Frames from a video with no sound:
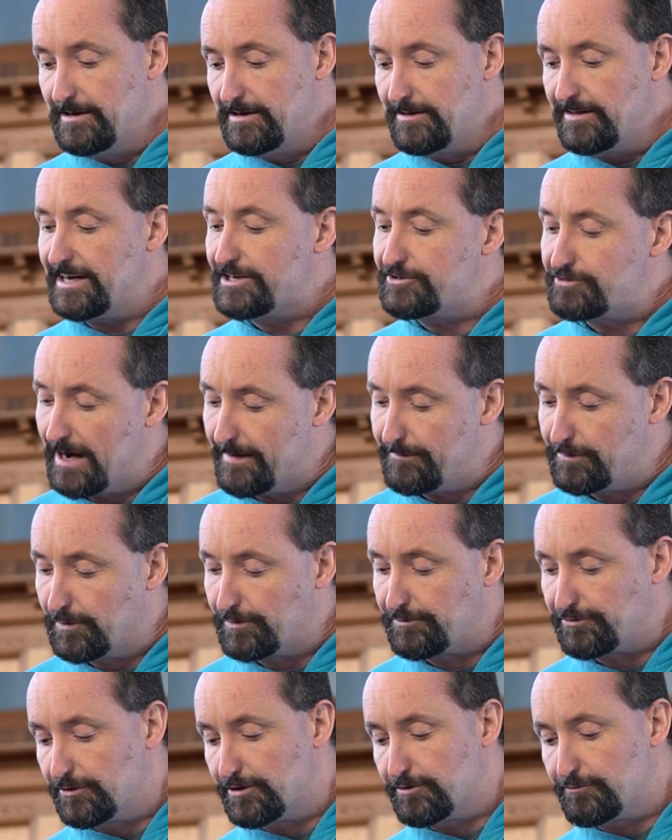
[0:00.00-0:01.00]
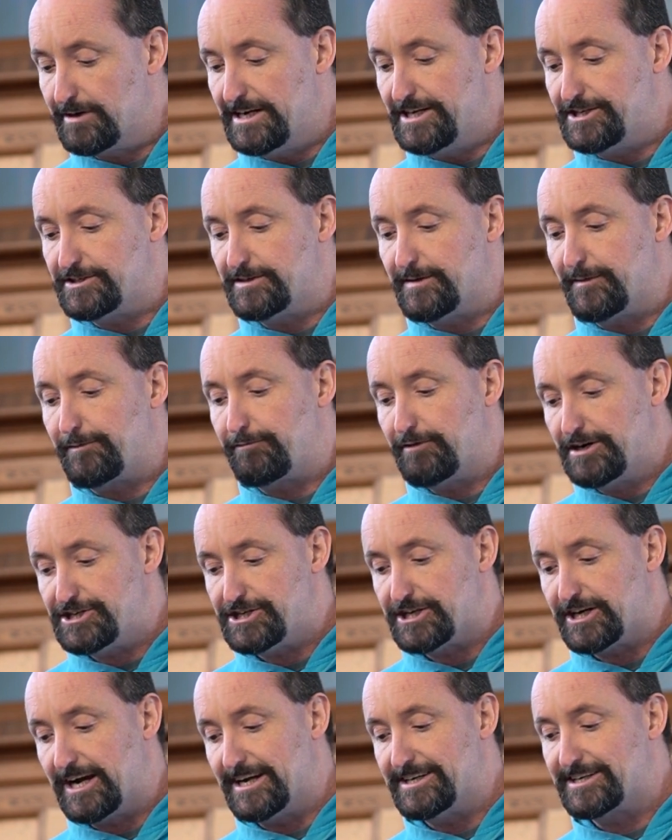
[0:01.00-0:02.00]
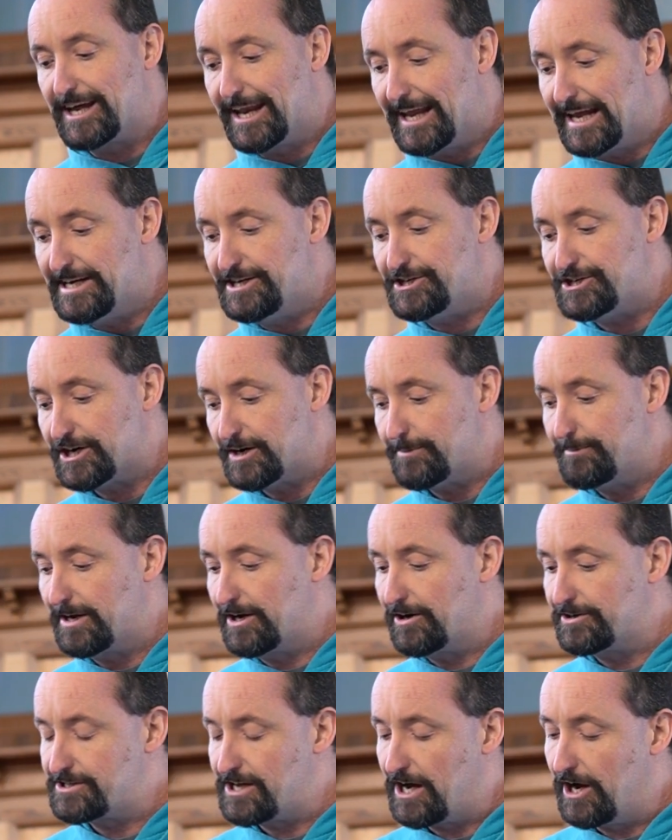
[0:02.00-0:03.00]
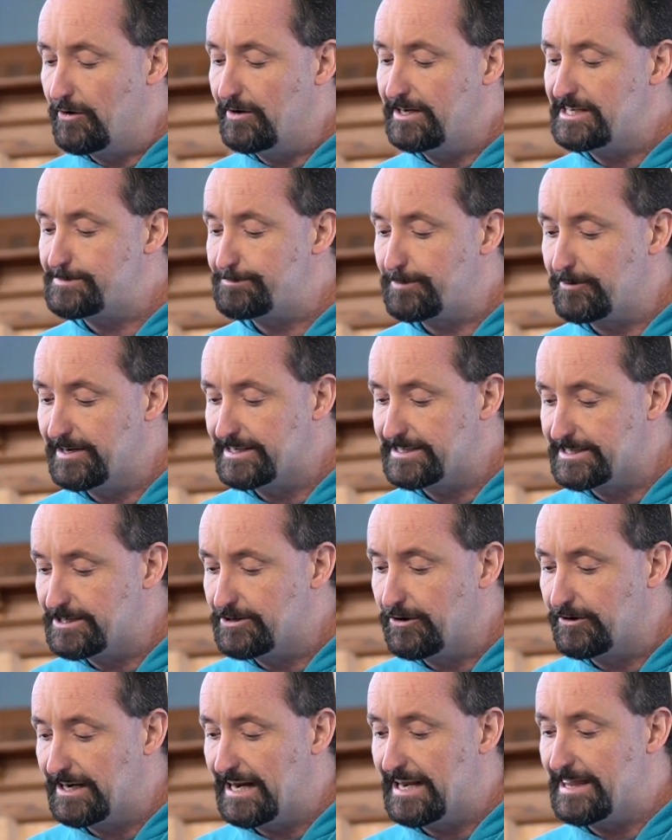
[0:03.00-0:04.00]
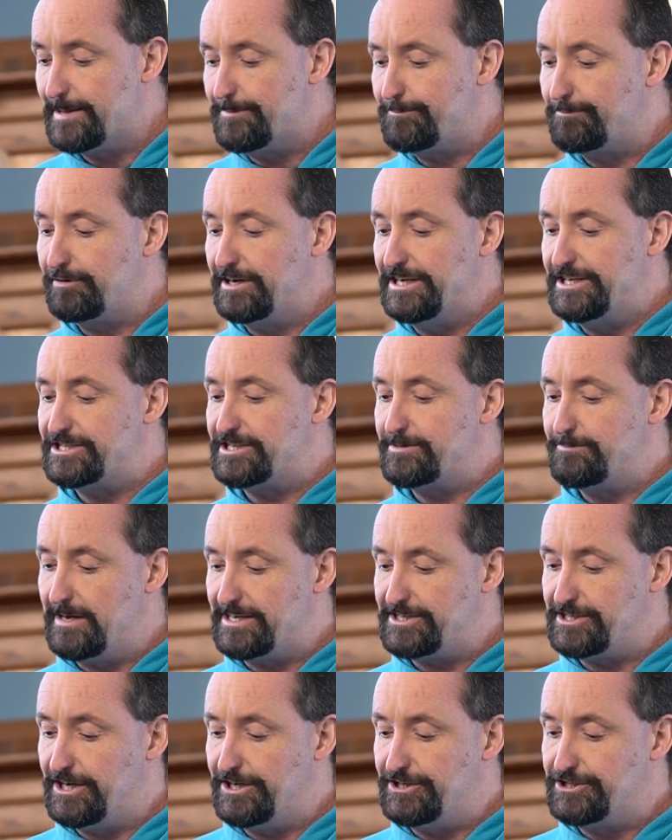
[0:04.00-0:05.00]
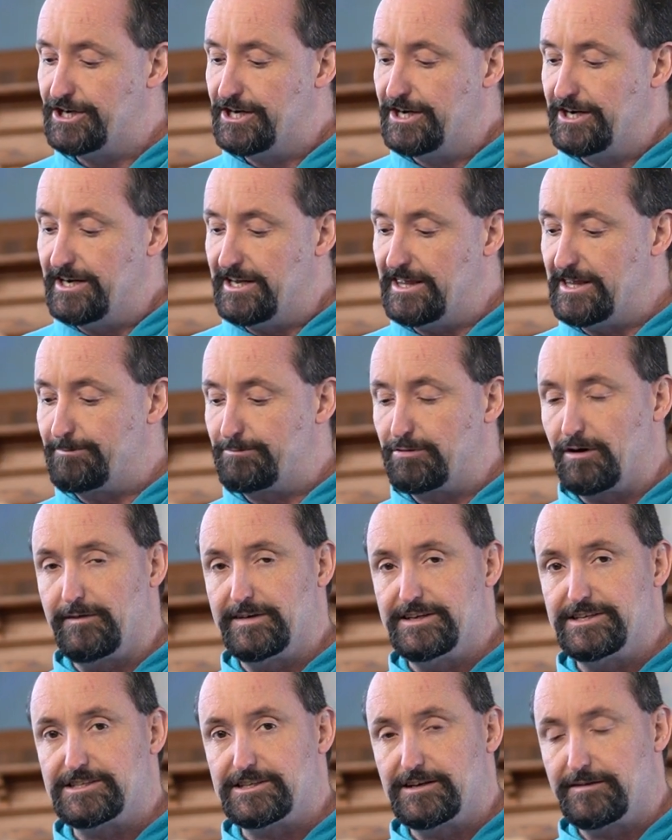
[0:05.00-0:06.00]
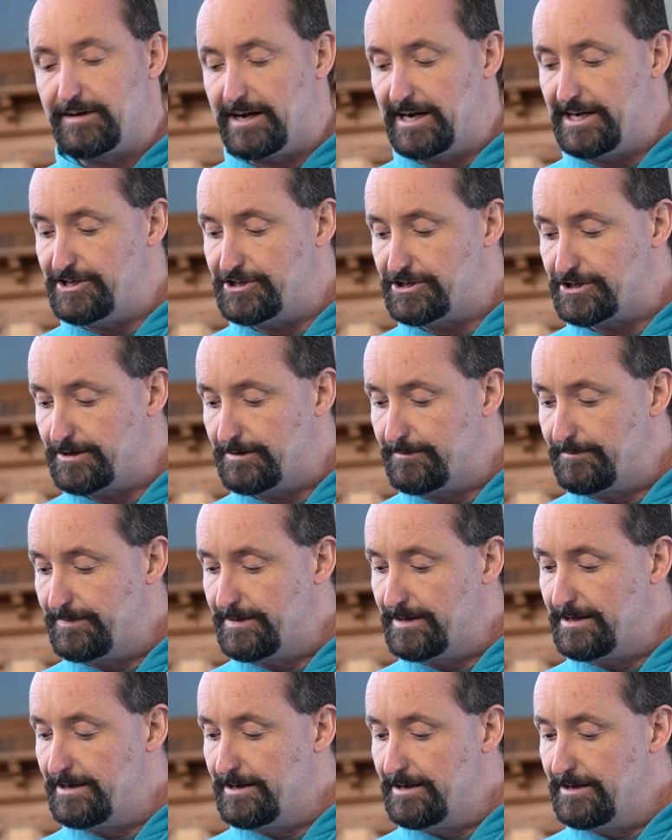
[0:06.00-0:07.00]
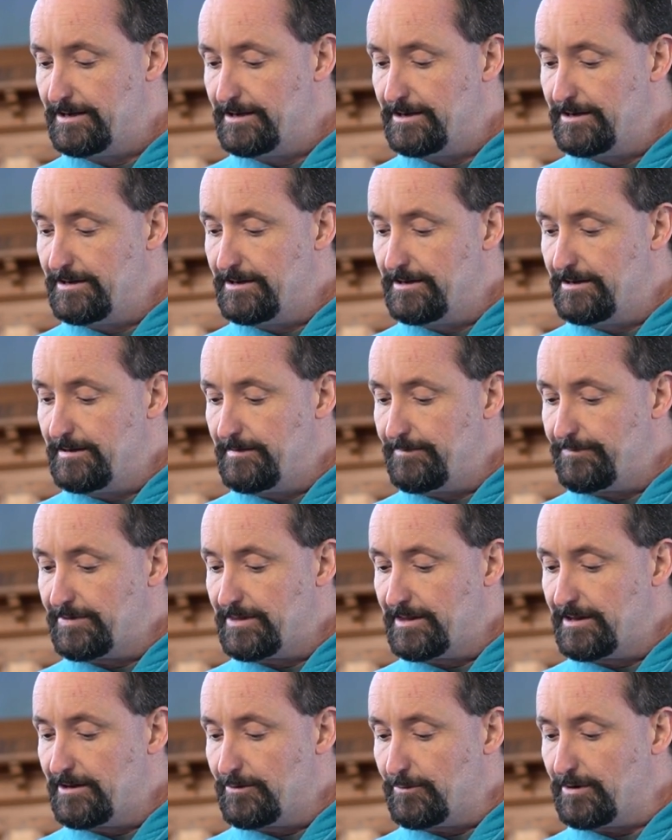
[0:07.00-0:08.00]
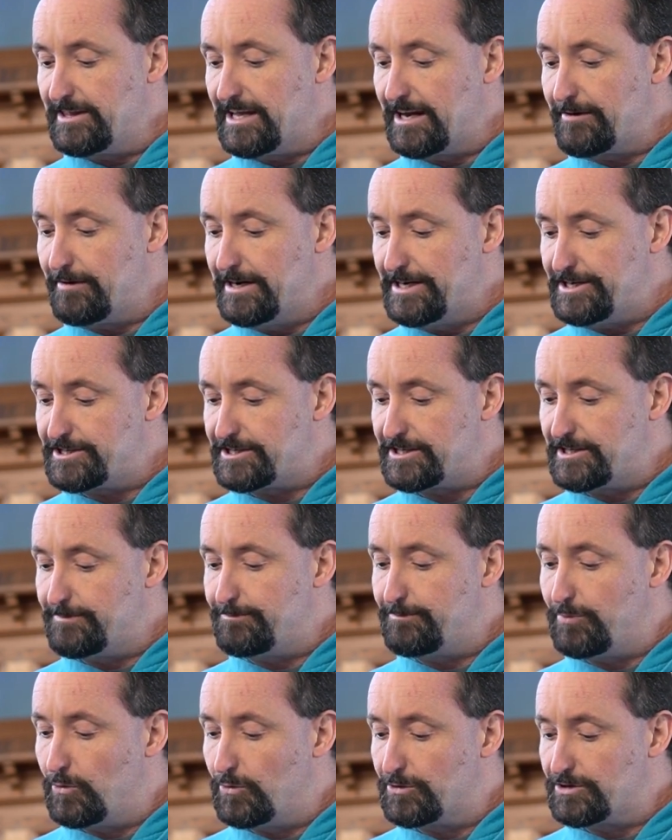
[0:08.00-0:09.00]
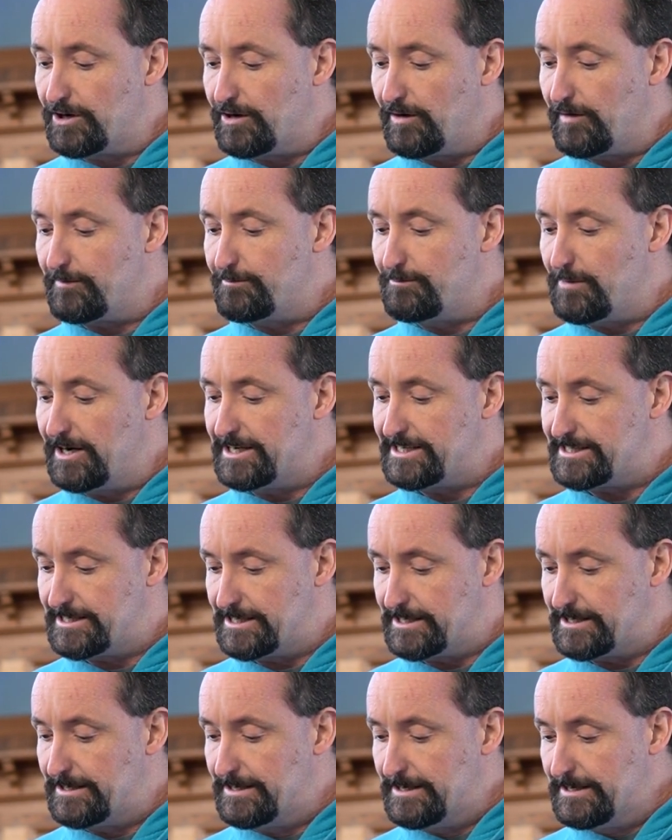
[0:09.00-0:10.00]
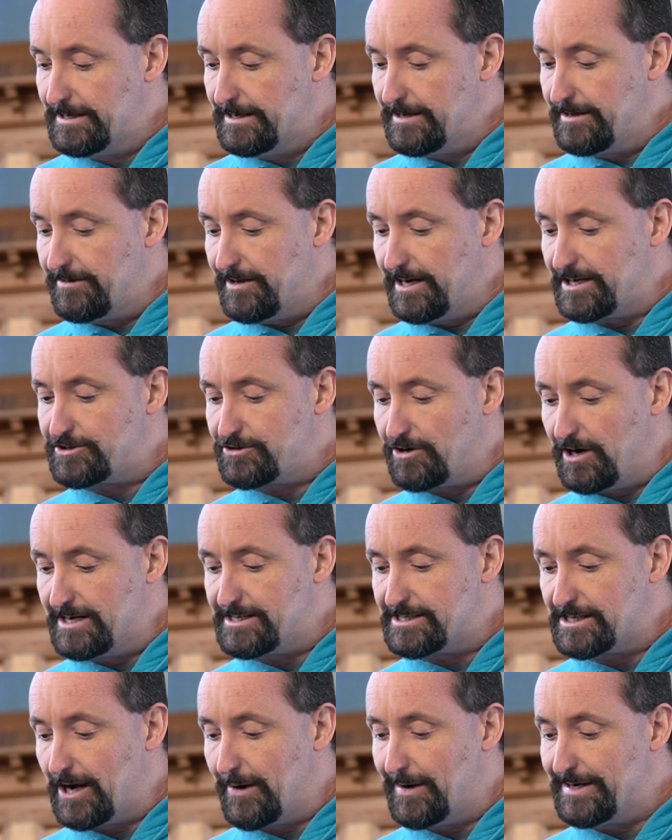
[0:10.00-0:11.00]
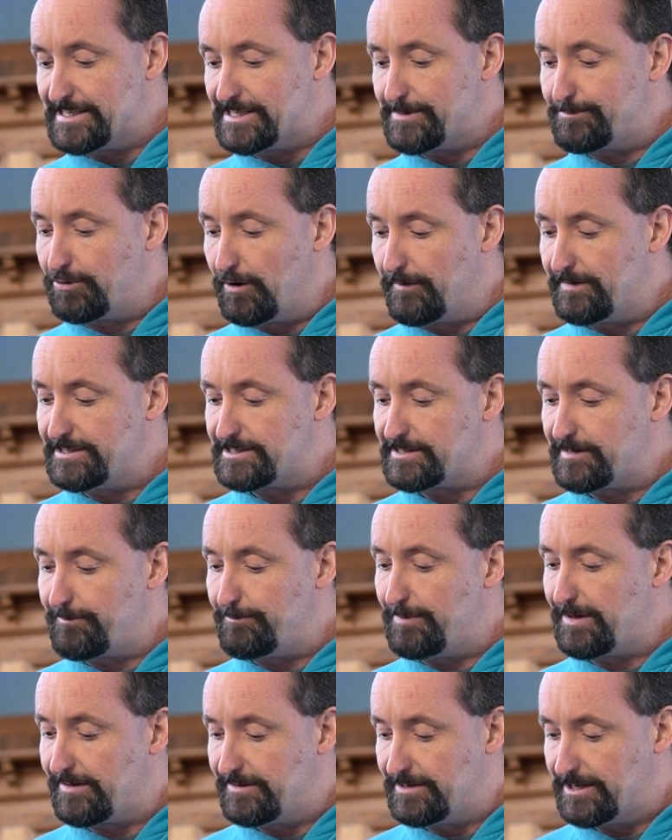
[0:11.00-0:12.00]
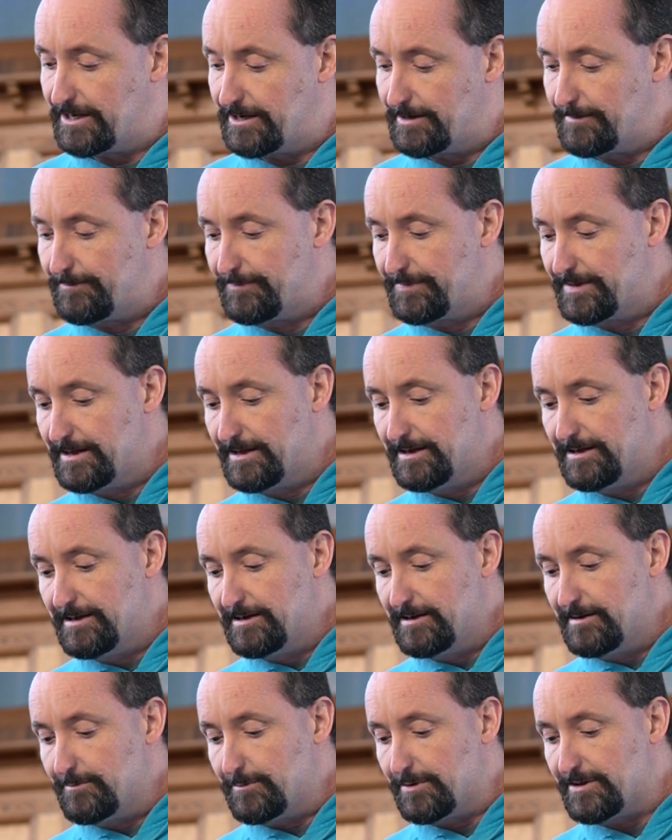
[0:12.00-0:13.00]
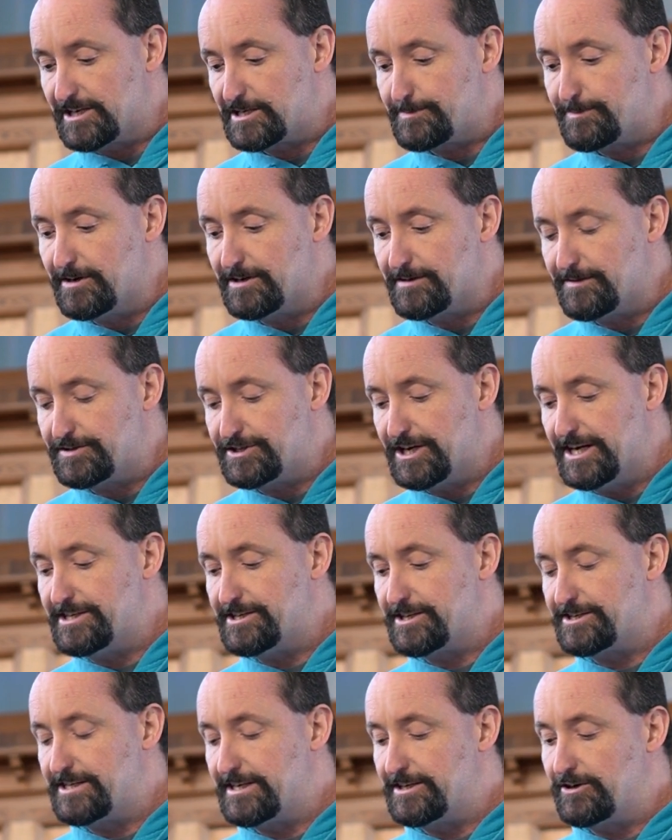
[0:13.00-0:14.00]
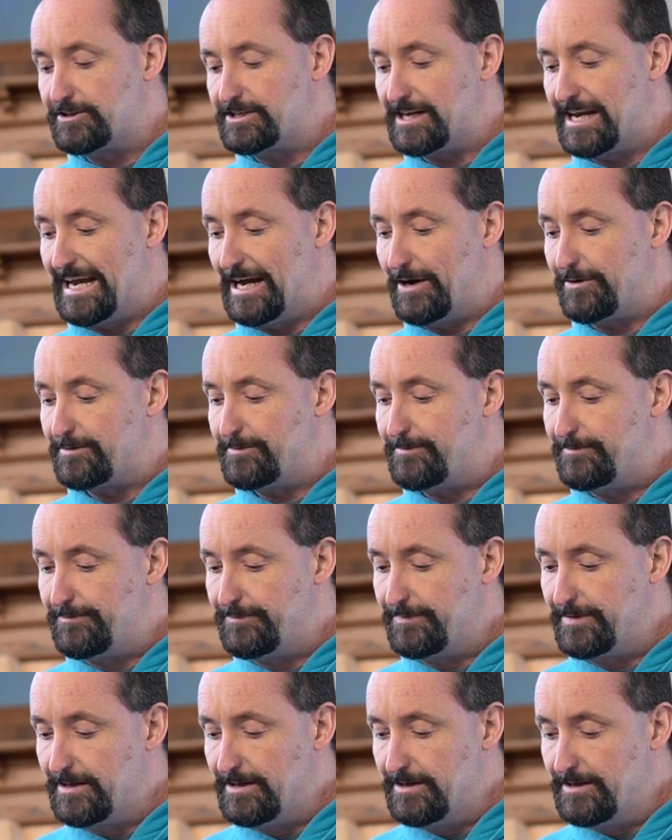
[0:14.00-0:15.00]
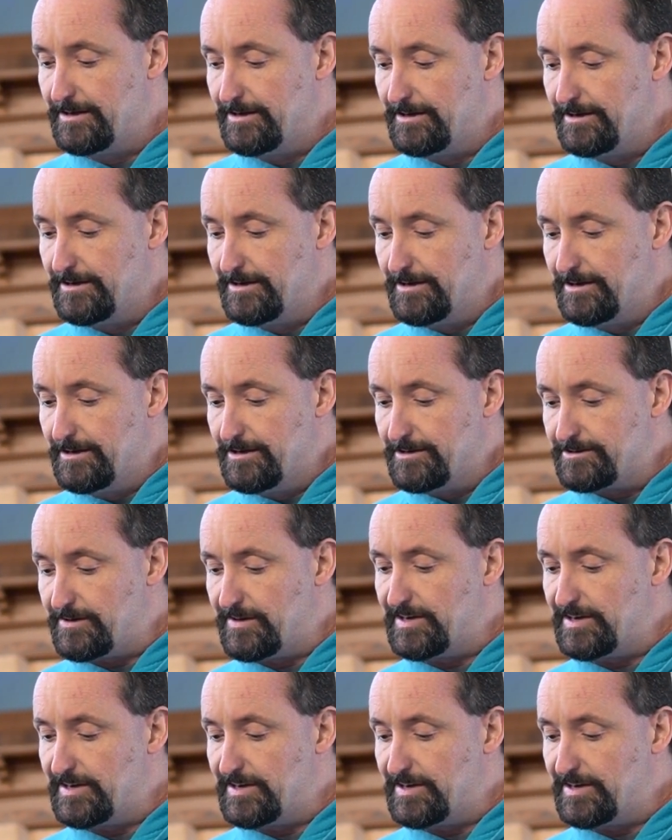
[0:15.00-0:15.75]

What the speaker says: They travelled through the region of Phrygia and Galatia because the Holy Spirit did not let them preach the message in the province of Asia. When they reached the border of Mysia, they tried to go into the province of Bithynia, but the Spirit of Jesus did not allow them. So